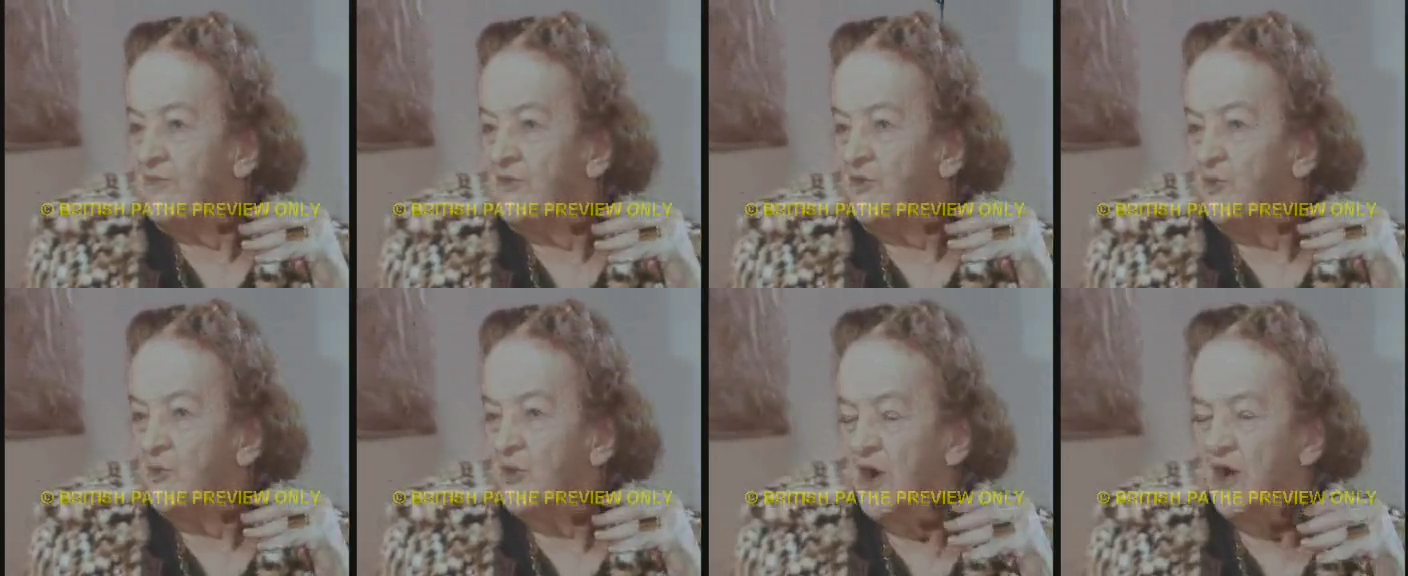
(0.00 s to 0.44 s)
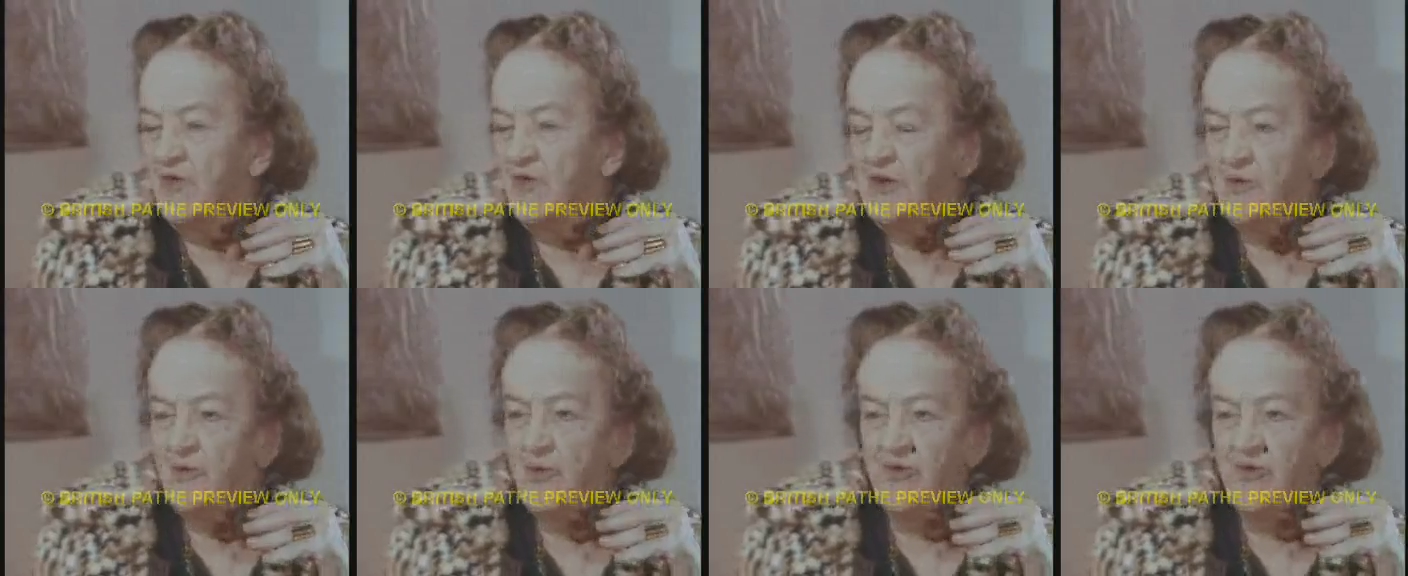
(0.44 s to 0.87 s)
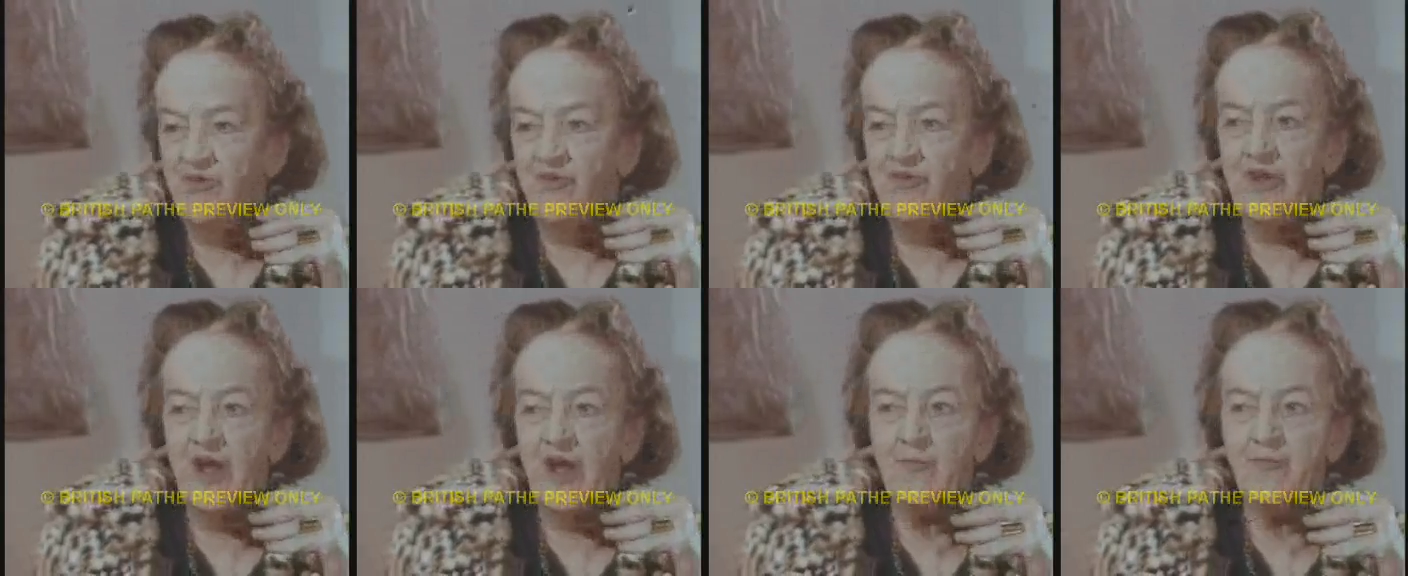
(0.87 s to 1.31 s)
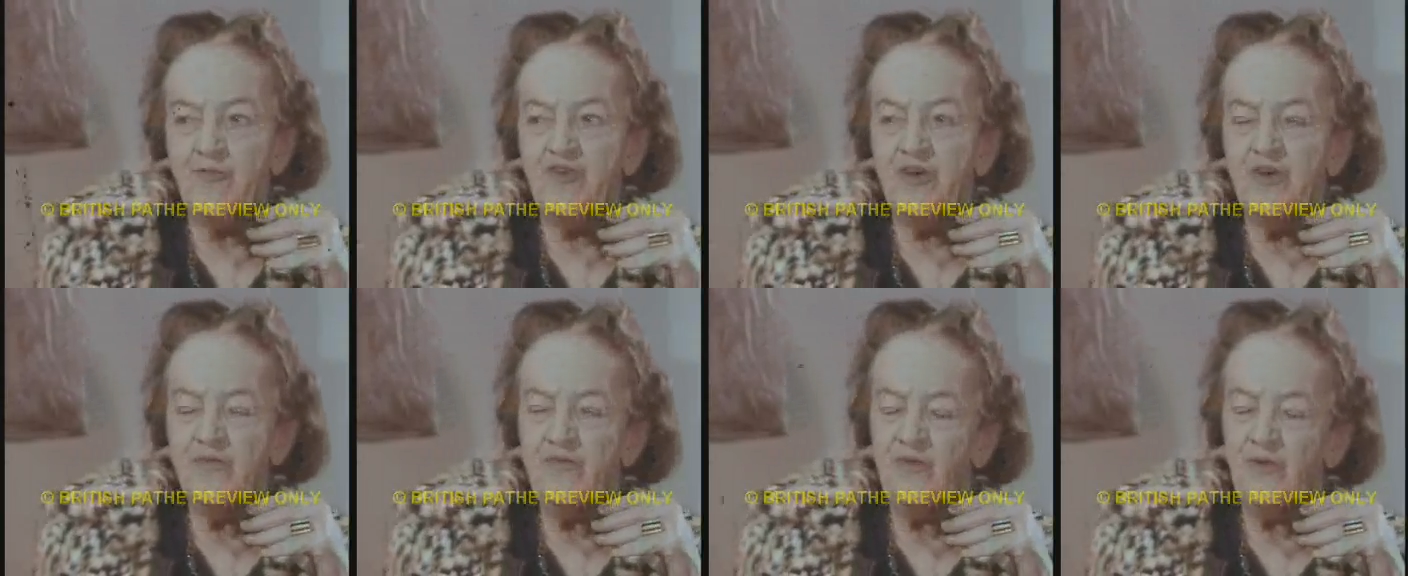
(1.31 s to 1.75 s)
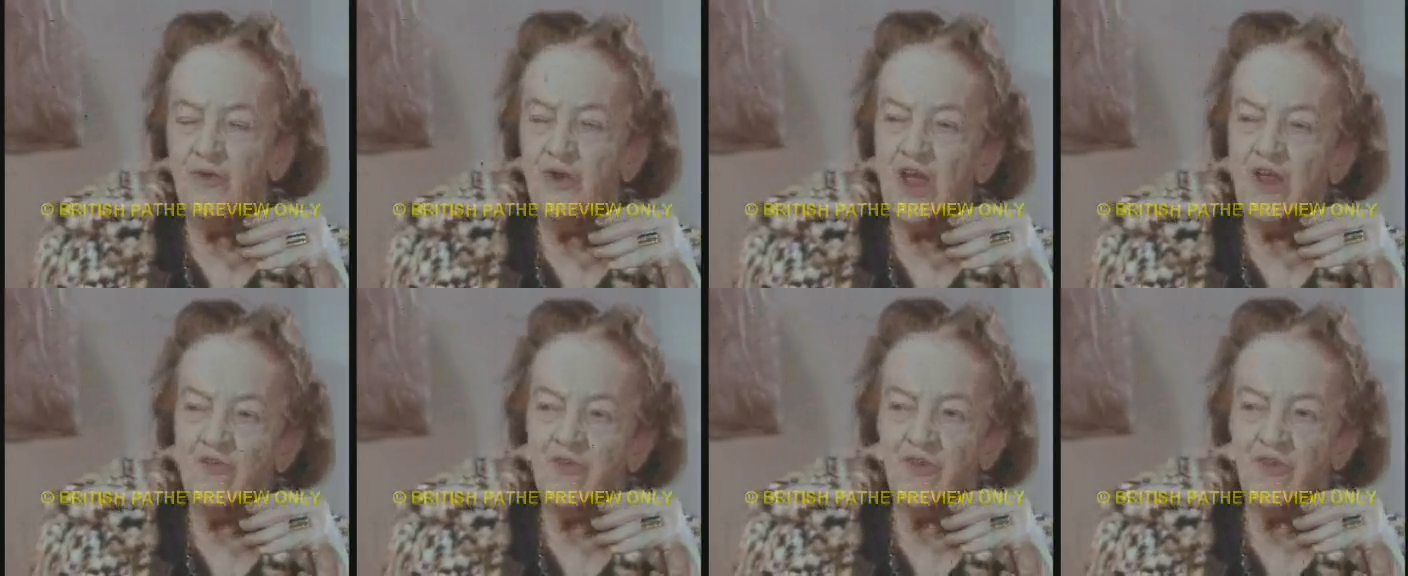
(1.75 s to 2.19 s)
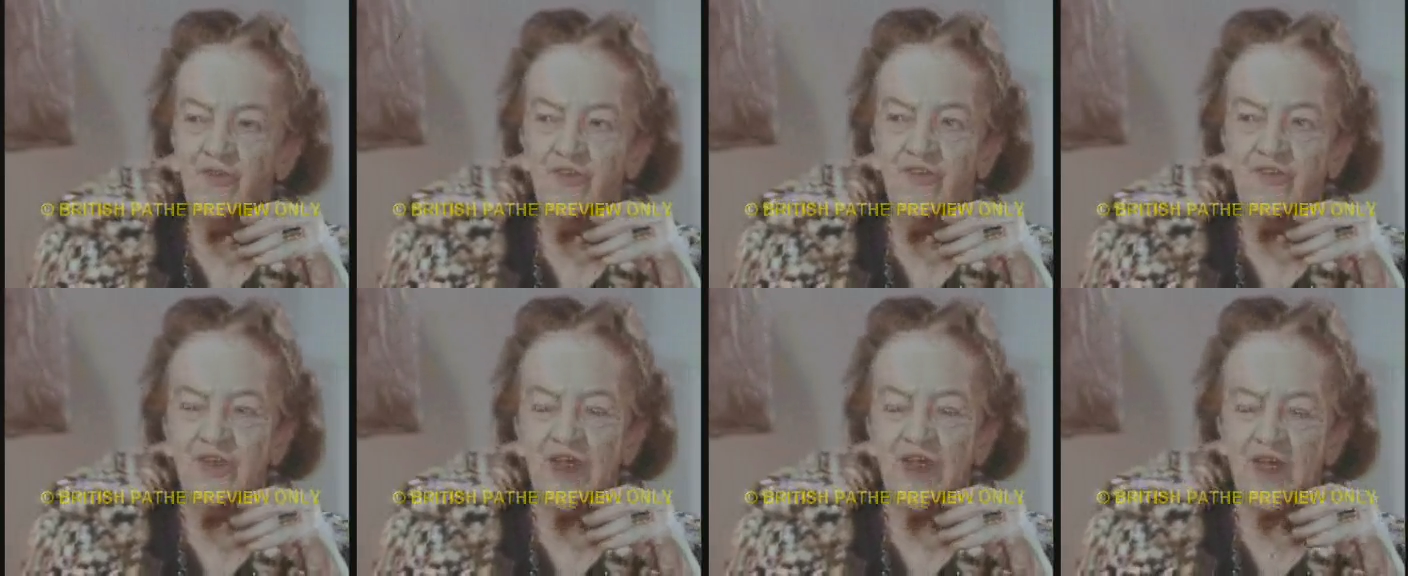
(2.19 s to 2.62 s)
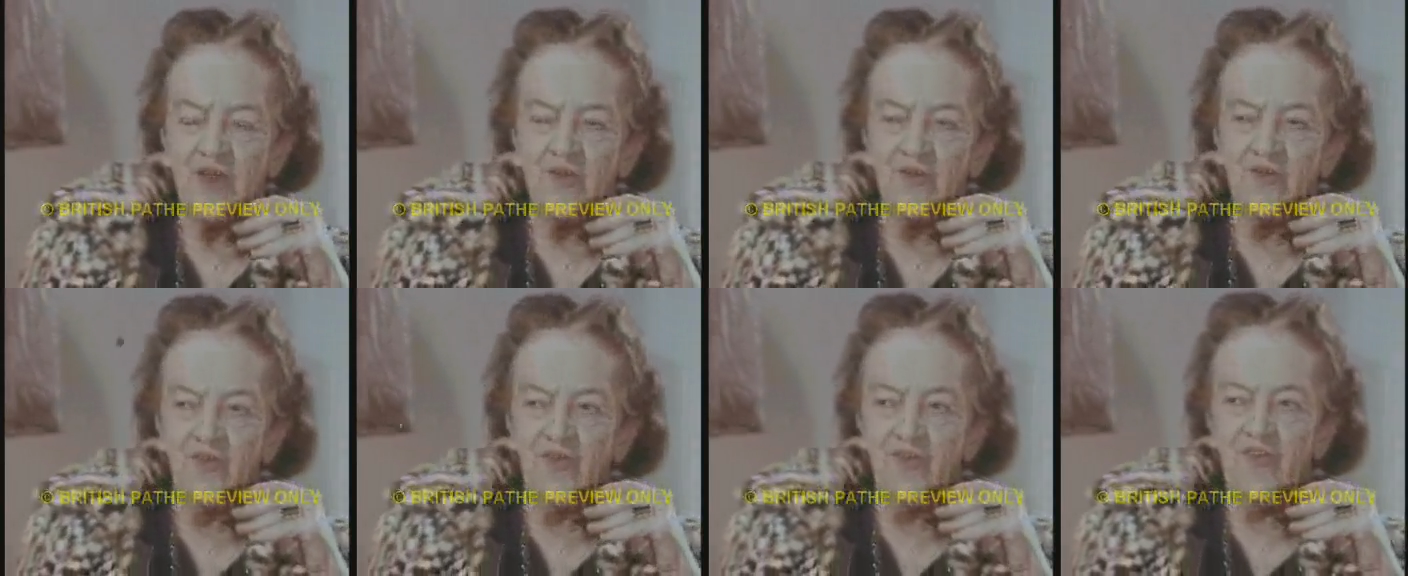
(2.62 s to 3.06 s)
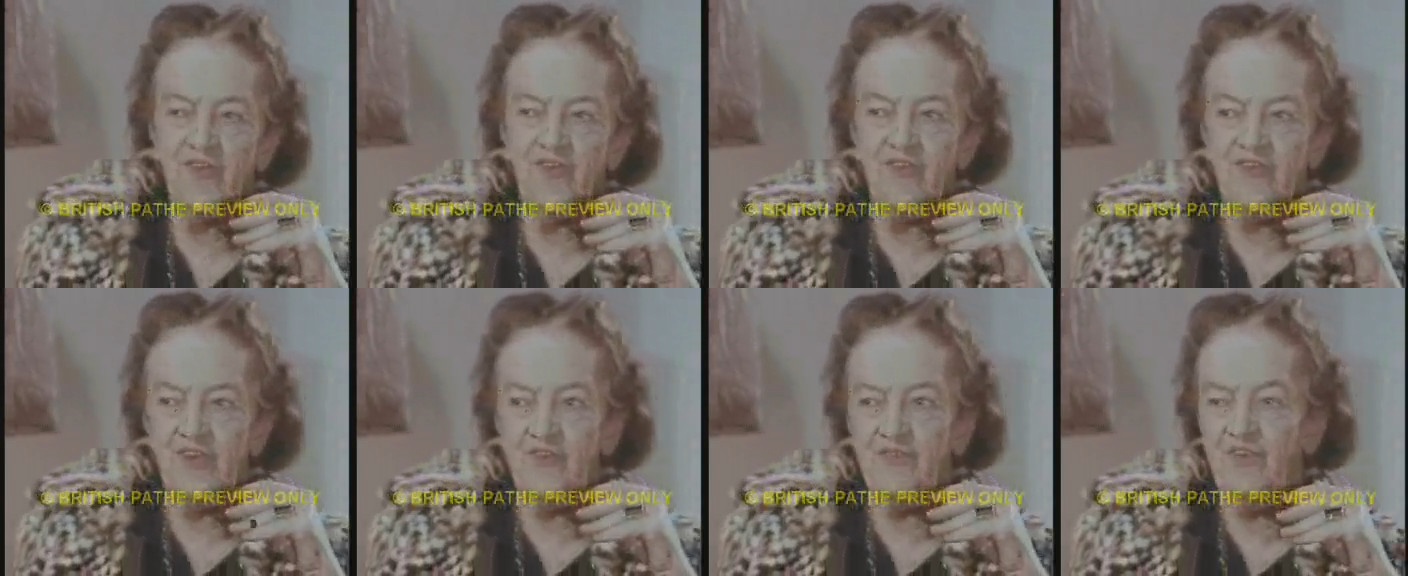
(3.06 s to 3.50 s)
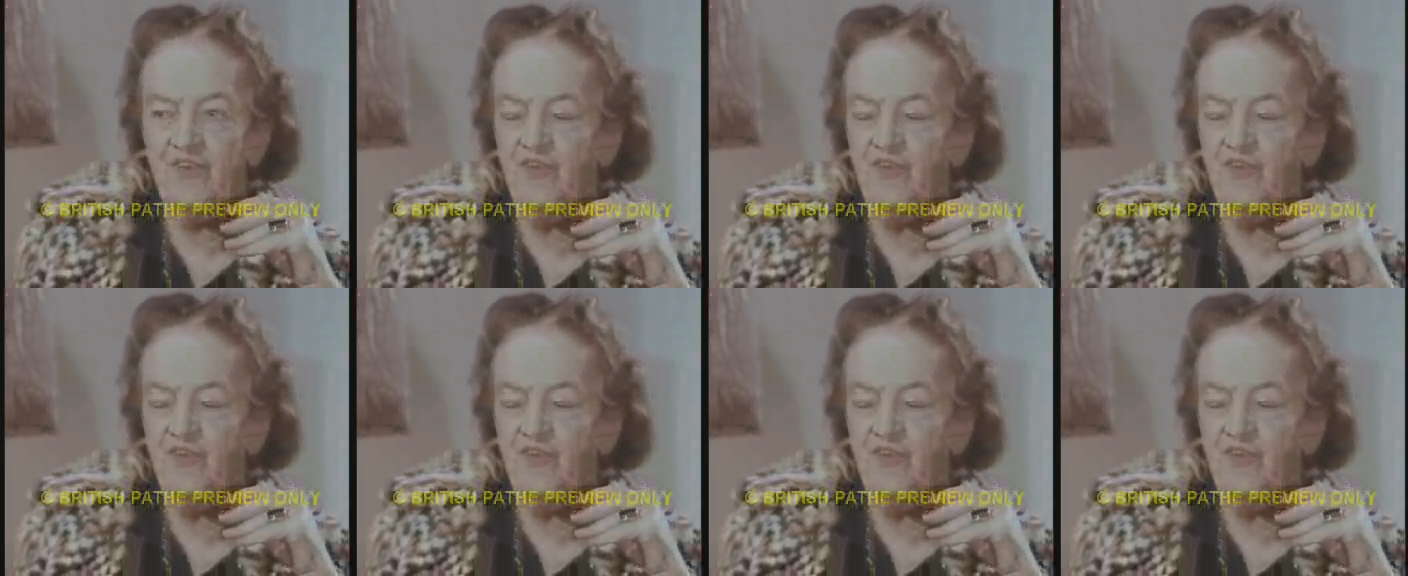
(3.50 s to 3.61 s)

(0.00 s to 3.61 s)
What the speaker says: You can't look at sculpture if you're going to stand stiff